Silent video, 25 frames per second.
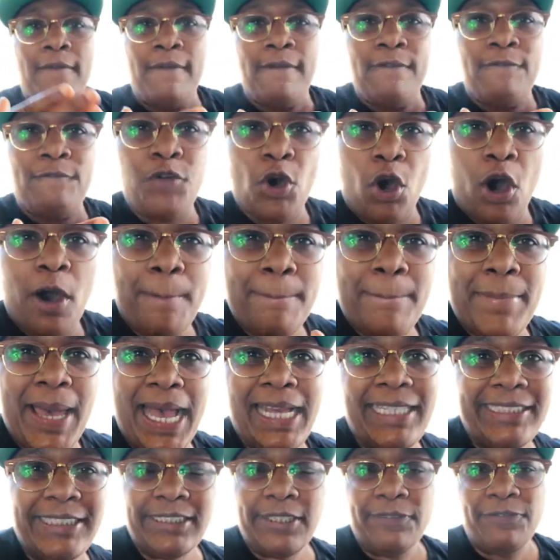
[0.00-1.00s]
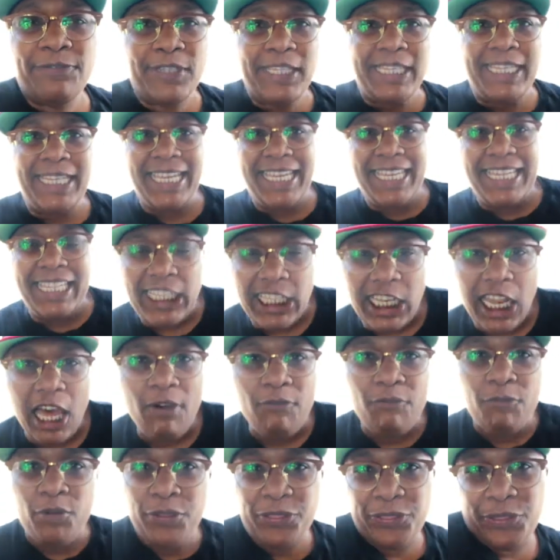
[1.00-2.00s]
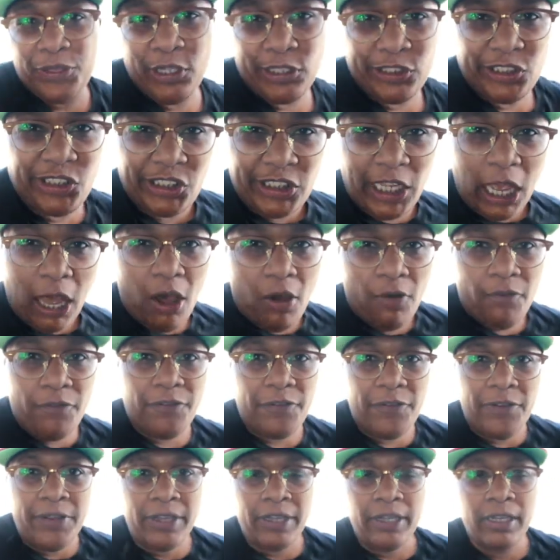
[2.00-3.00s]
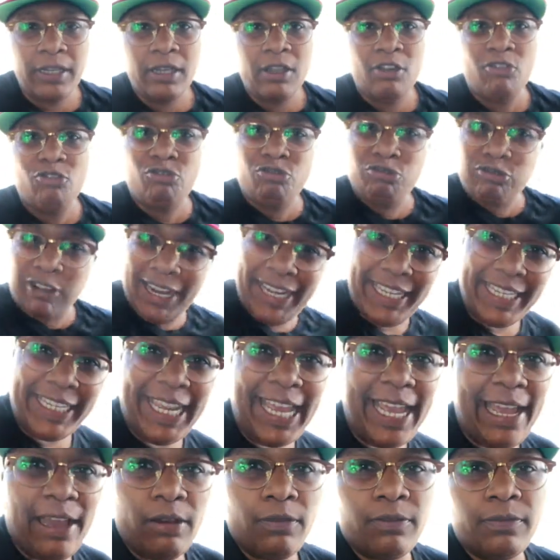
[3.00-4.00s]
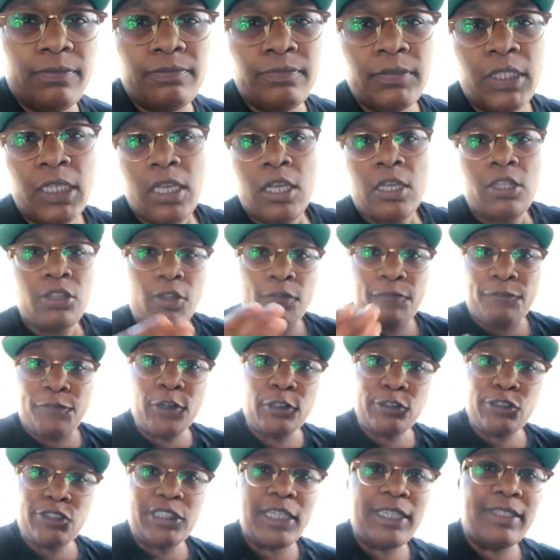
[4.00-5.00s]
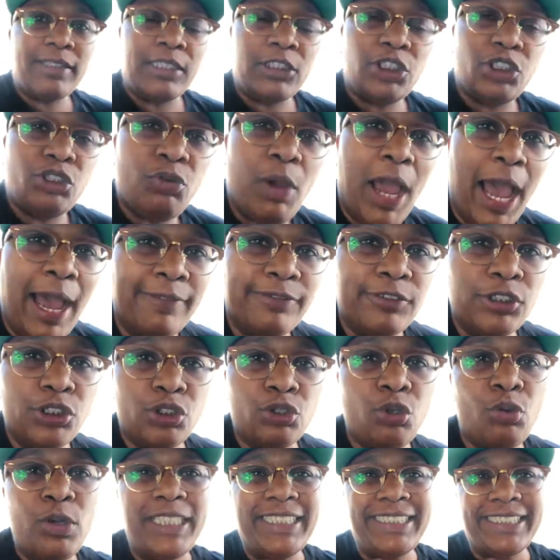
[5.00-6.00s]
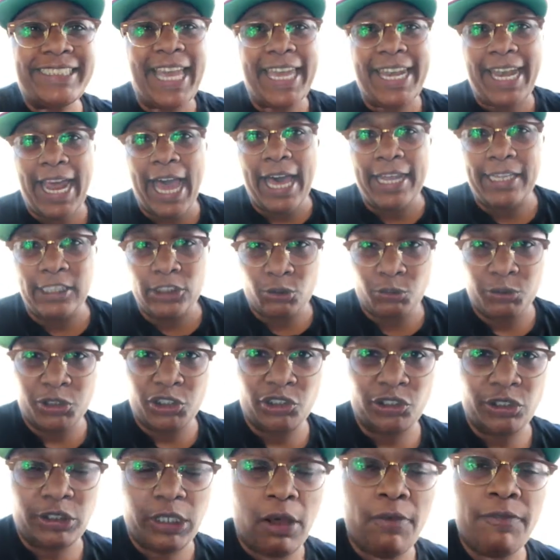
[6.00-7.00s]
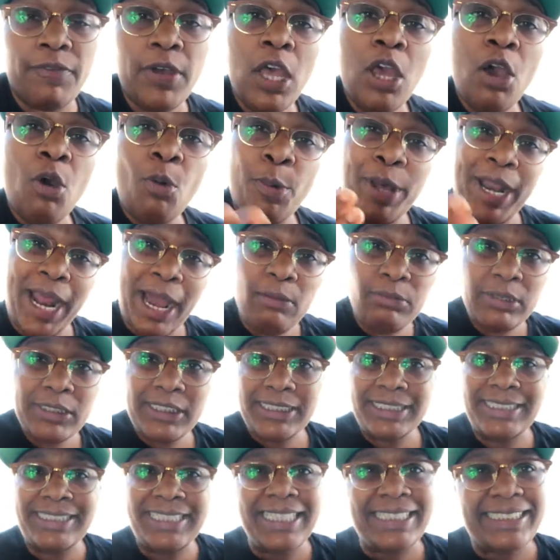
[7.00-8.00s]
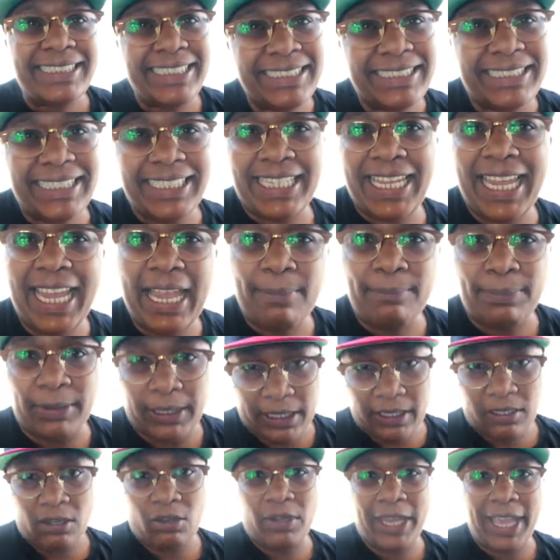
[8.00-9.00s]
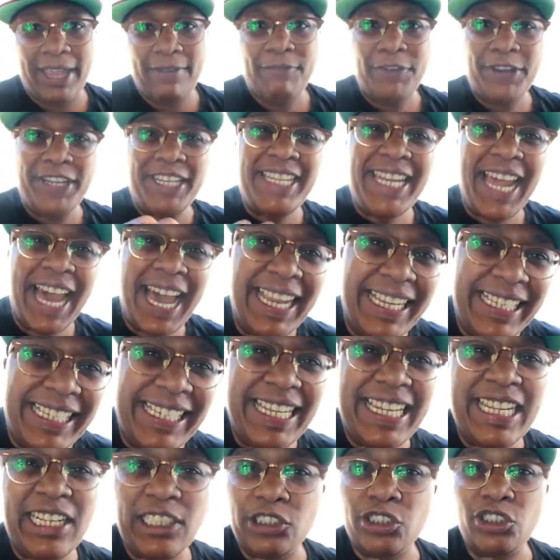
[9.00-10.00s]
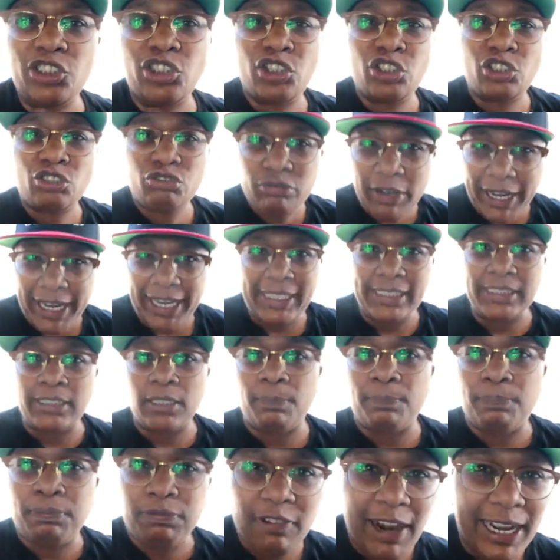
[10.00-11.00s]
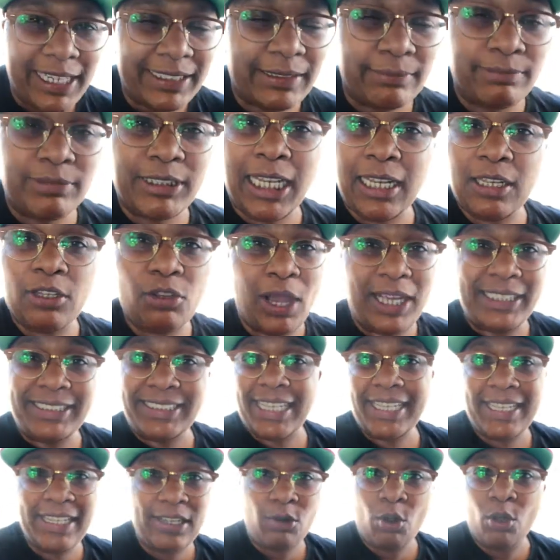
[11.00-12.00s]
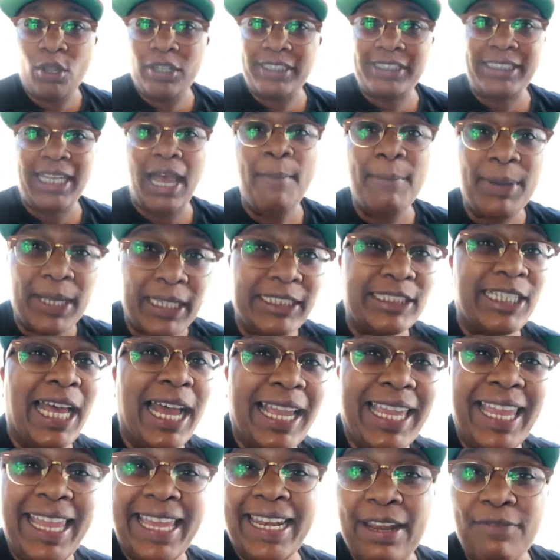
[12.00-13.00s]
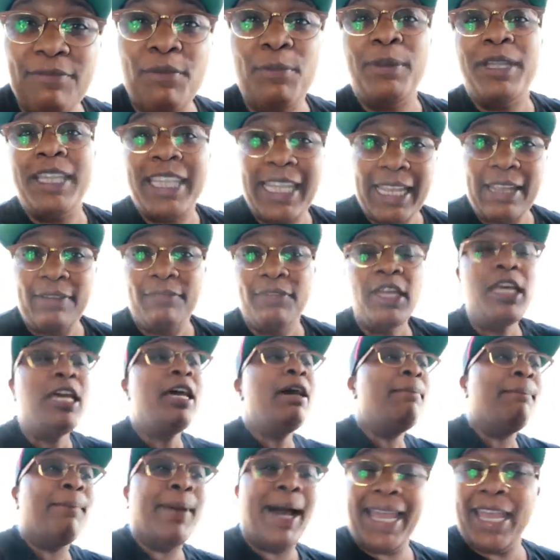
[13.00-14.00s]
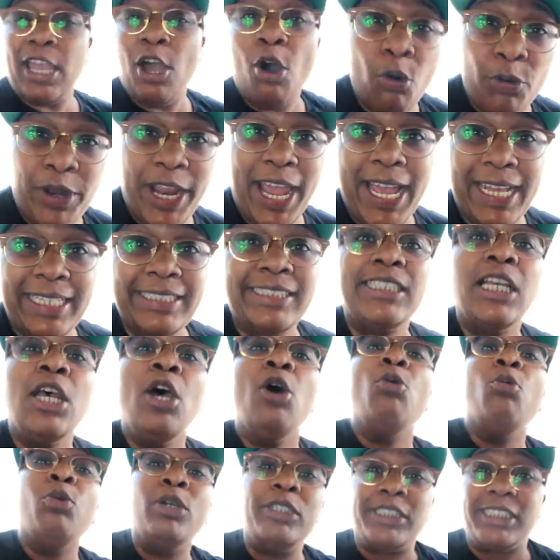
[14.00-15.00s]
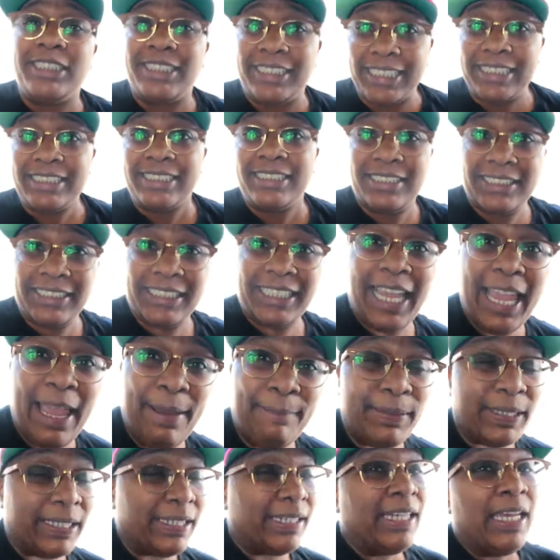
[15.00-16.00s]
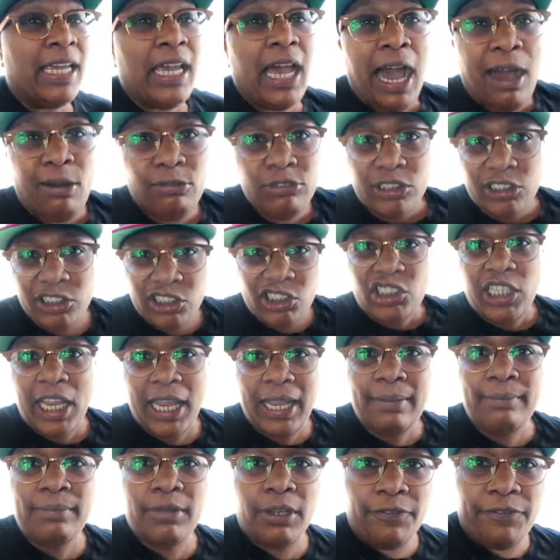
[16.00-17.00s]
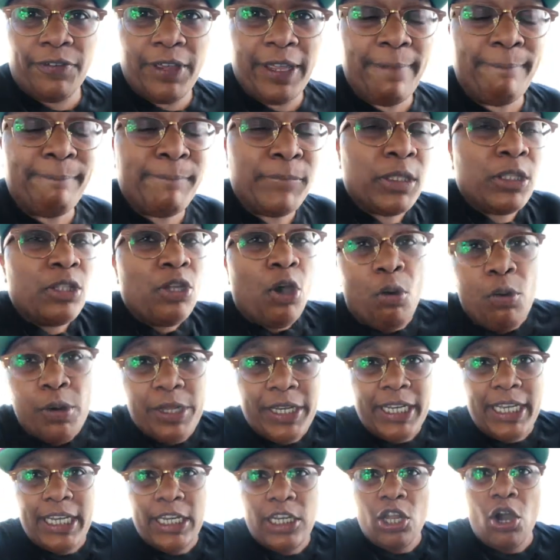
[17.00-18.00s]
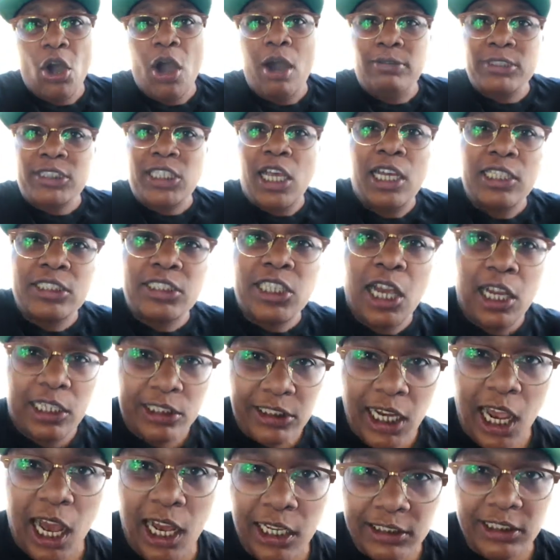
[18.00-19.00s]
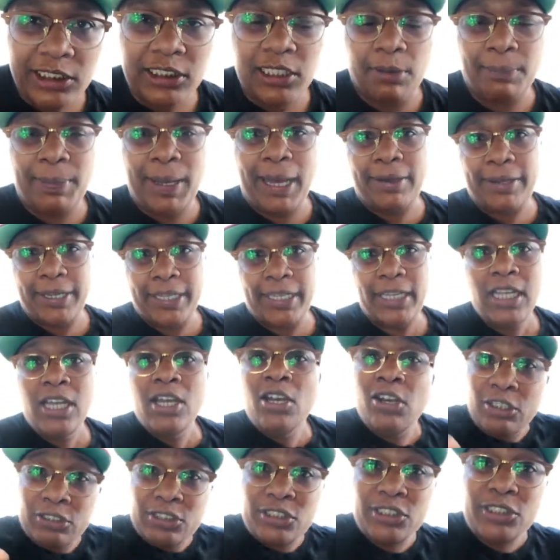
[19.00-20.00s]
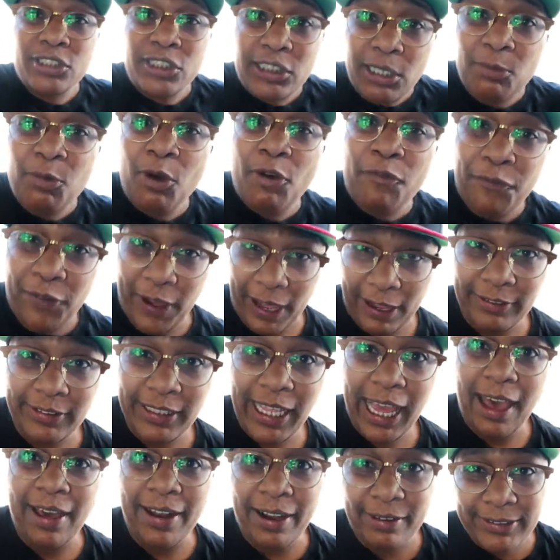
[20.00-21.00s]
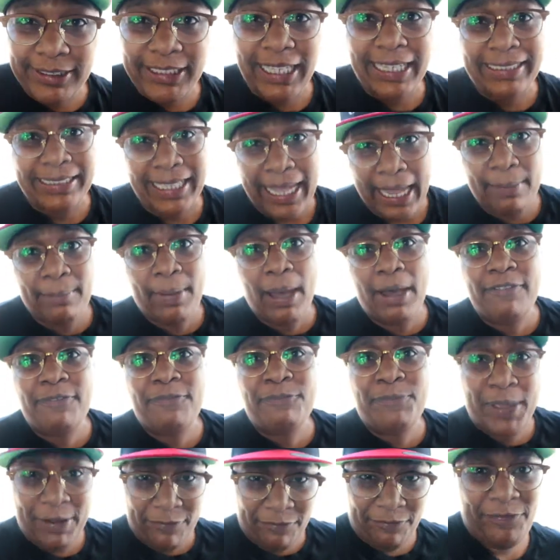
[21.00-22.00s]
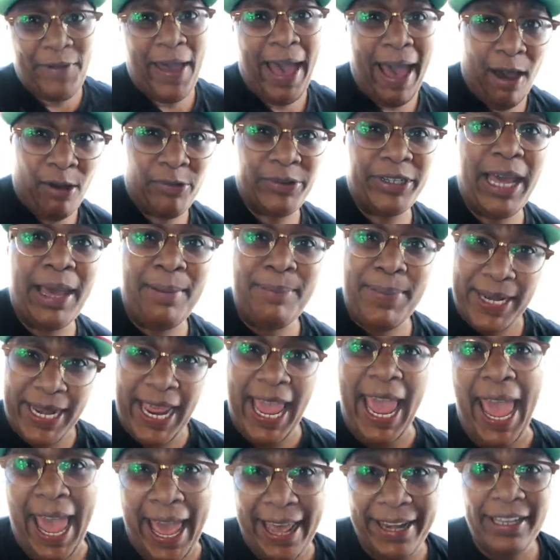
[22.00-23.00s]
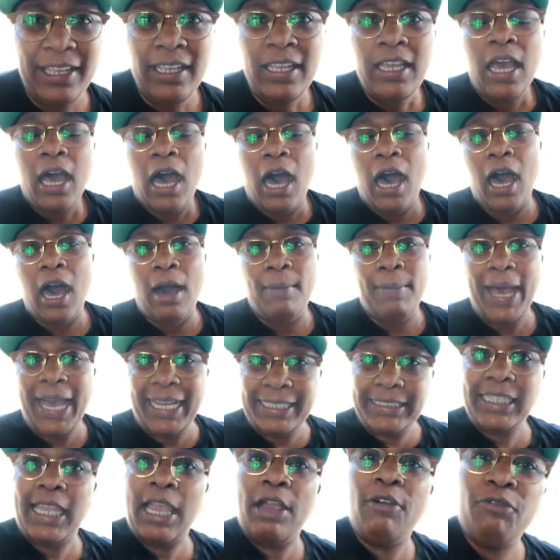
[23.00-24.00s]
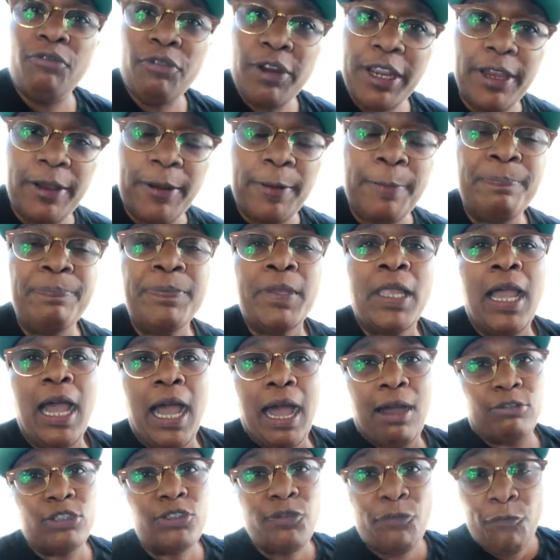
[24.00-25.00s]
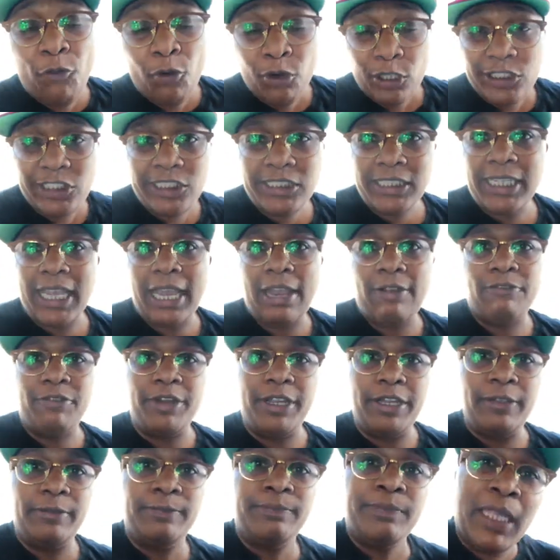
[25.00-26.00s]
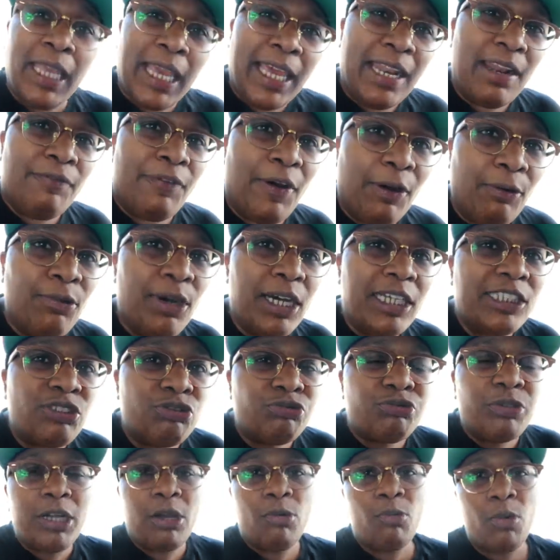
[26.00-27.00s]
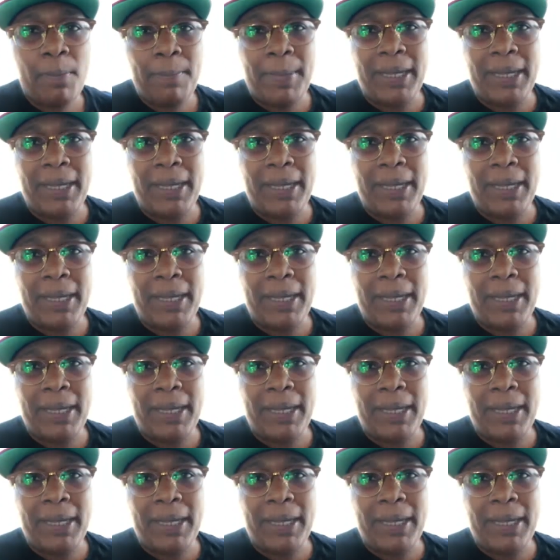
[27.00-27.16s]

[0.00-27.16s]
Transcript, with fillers: Fall massively in love with yourself right now. The first thing that you have to do is get honest with yourself. When I was addicted to gambling, okay, for nine years straight, depressed, I'm telling you, I say it all the time because I can't even believe my own ass was addicted to gambling. I was ashamed of it. No one didn't know I was hush, hush, hush about it. Until someone found out, I was like, damn, I've been found, I've been had. Um, I had to get real. I was forced to get real. And if I was real with